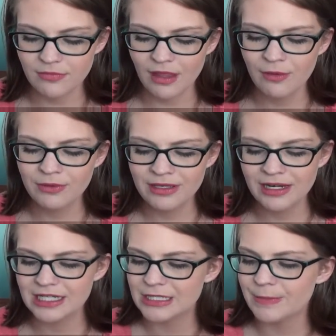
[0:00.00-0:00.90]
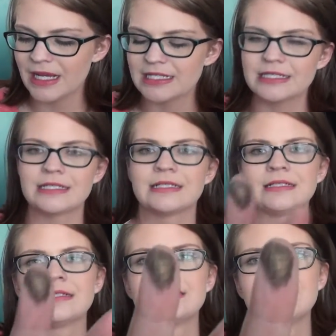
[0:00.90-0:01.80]
I would not expect
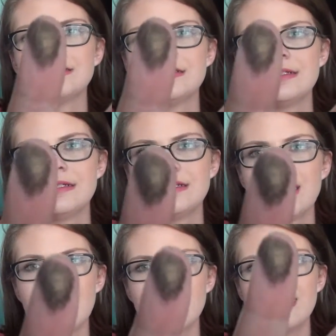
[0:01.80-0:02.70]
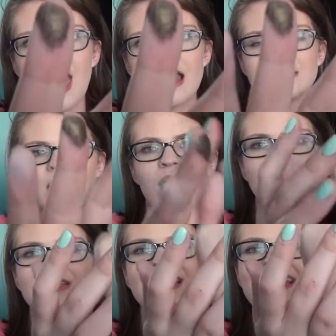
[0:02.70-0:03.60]
that color.
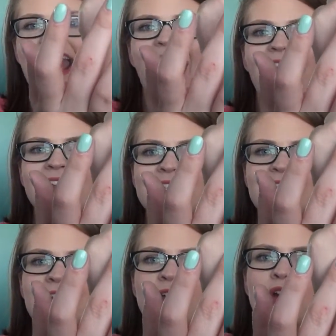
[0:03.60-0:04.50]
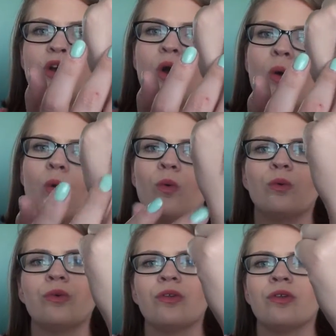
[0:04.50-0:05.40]
It's like an antique gold.